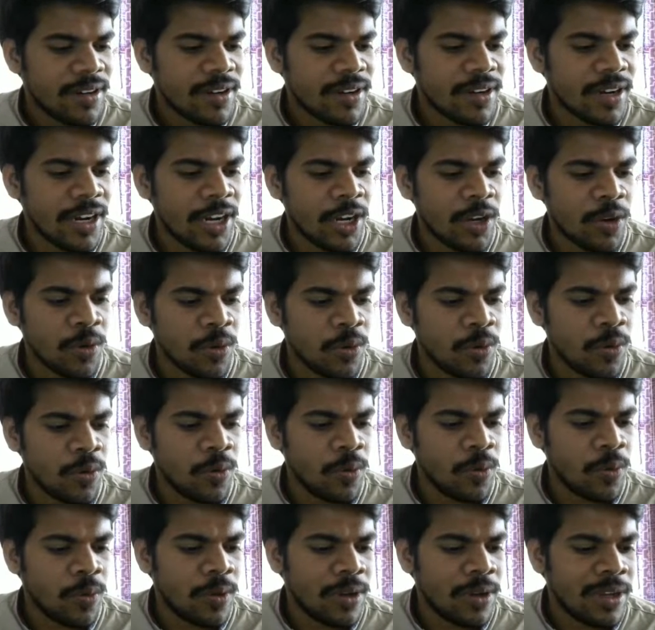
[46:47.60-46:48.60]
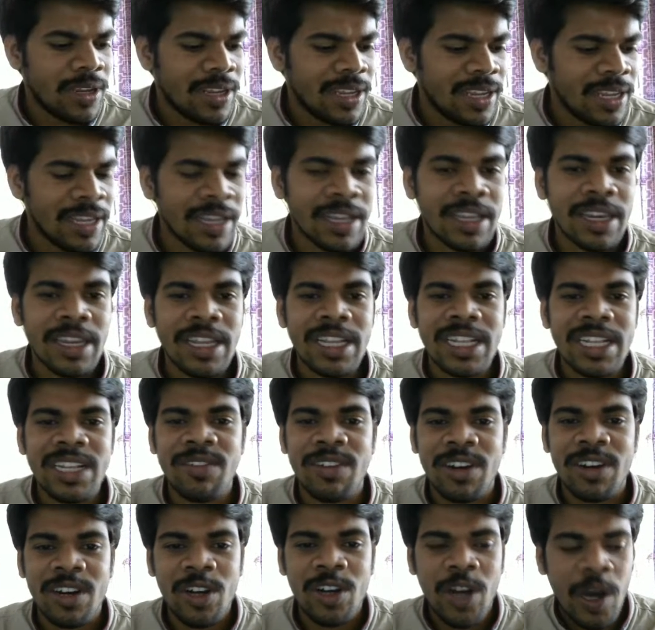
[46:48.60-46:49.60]
Try to increase
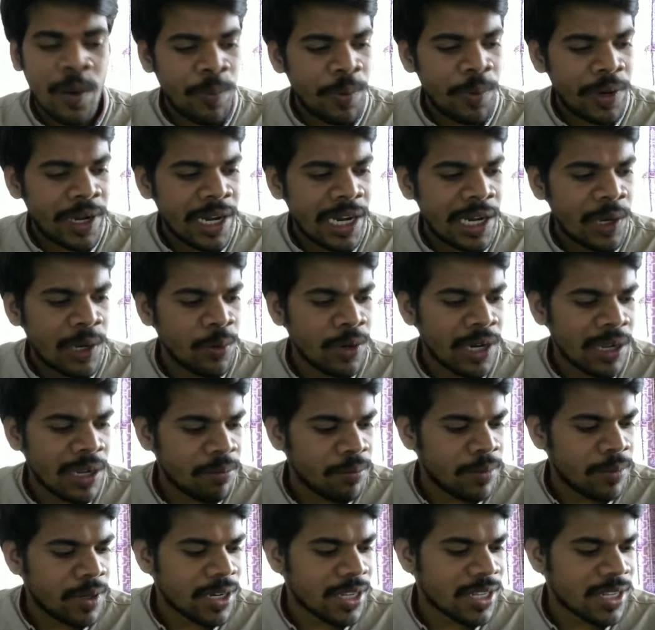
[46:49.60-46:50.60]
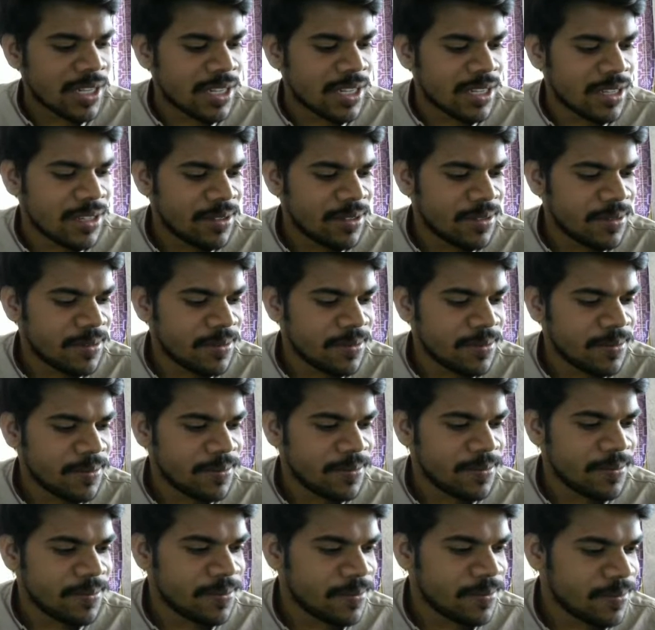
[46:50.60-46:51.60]
our competitive numbers,
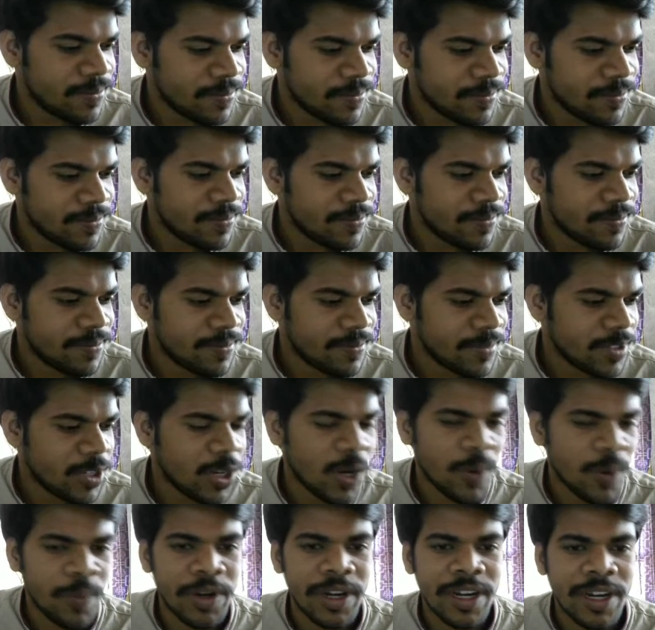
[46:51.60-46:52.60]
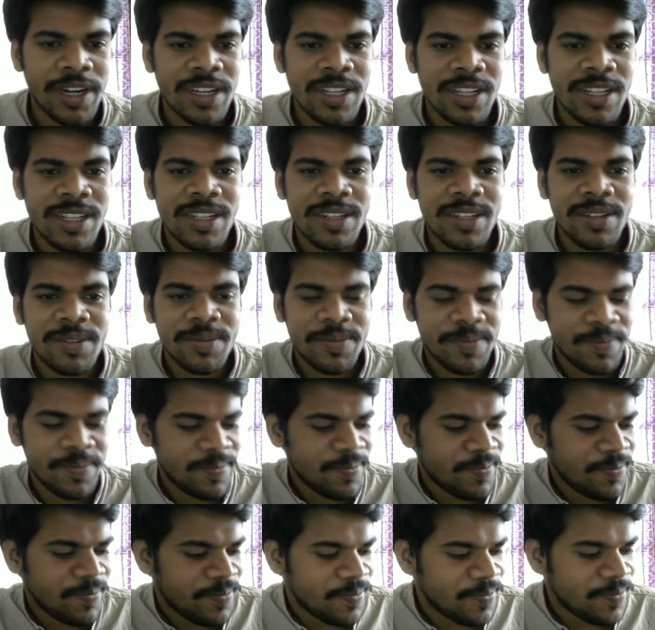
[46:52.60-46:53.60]
competitors.
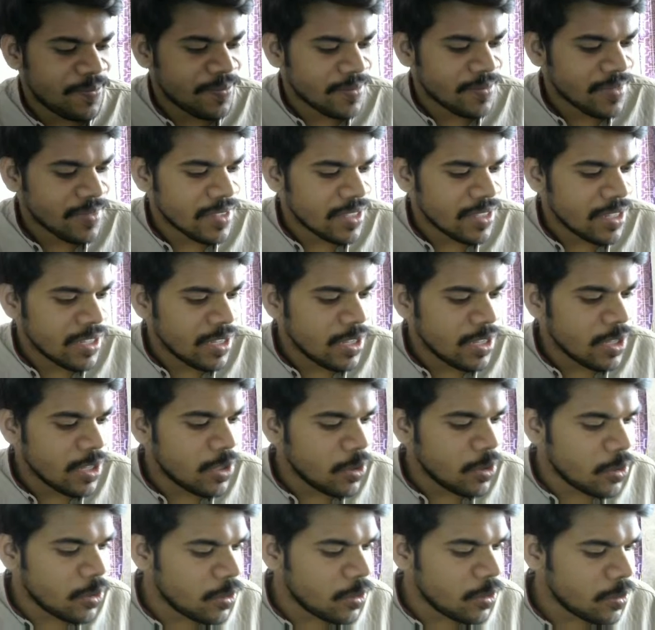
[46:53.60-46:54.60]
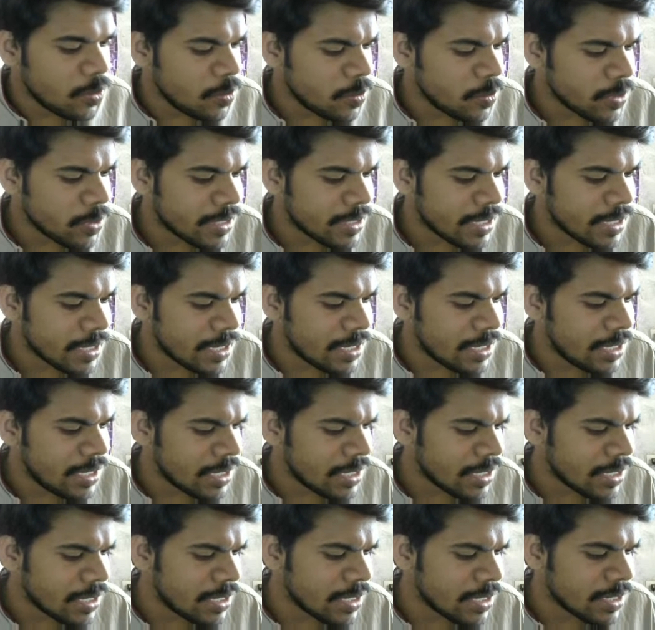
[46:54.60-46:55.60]
So
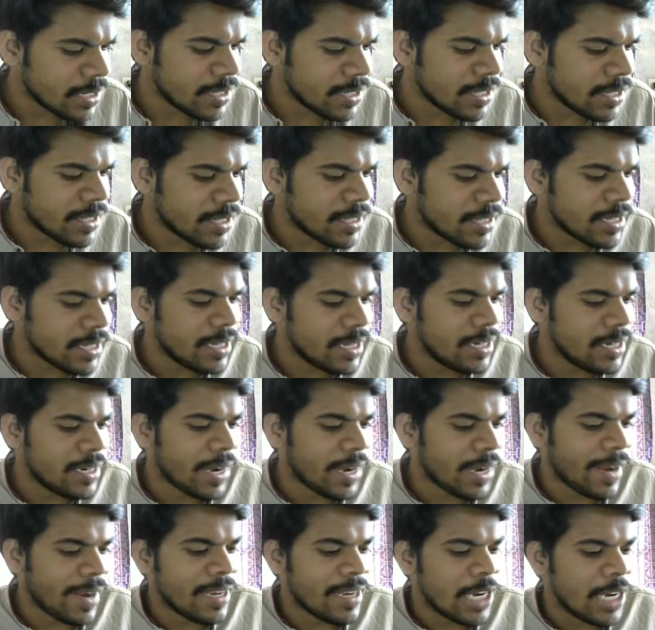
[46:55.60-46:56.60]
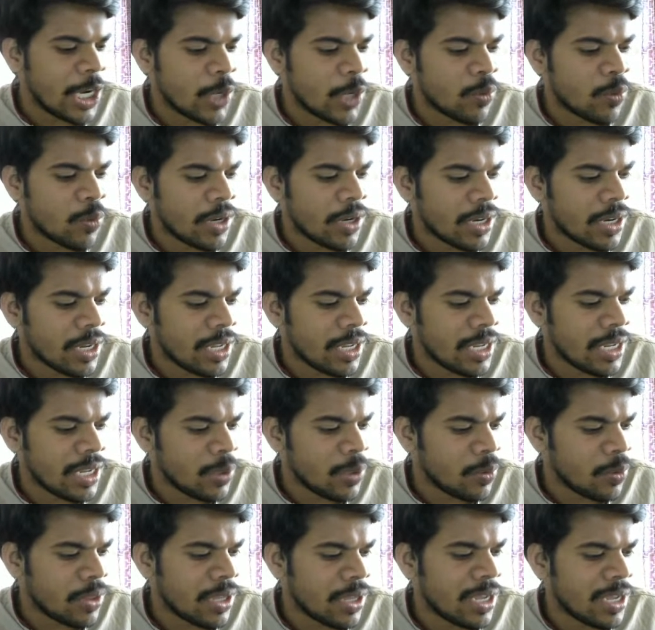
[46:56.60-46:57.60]
Sai Kiran Sai 1920
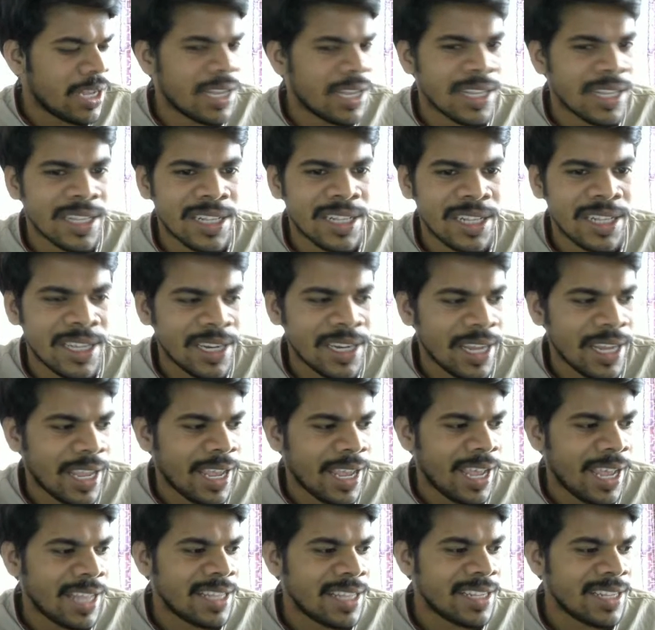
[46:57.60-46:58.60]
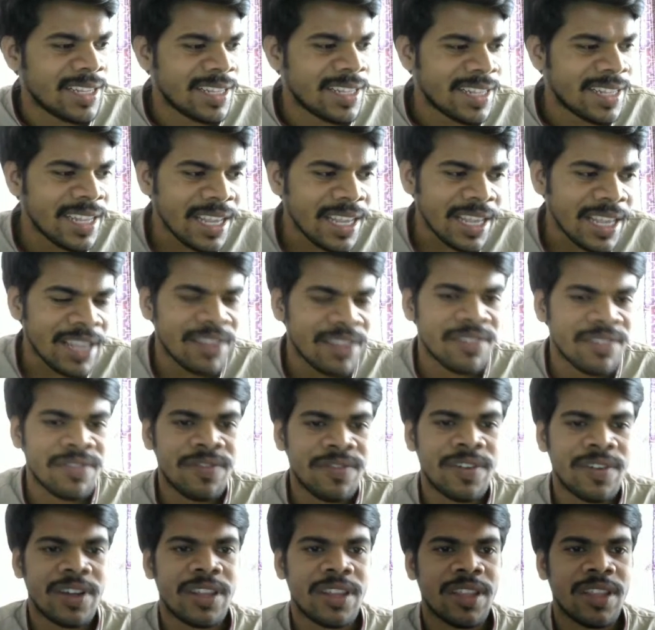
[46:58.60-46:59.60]
give the answer as a C
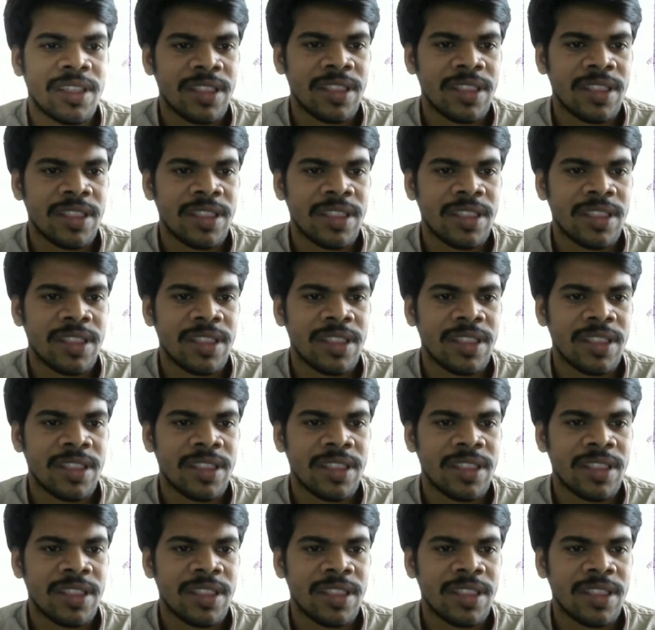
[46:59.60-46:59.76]
for the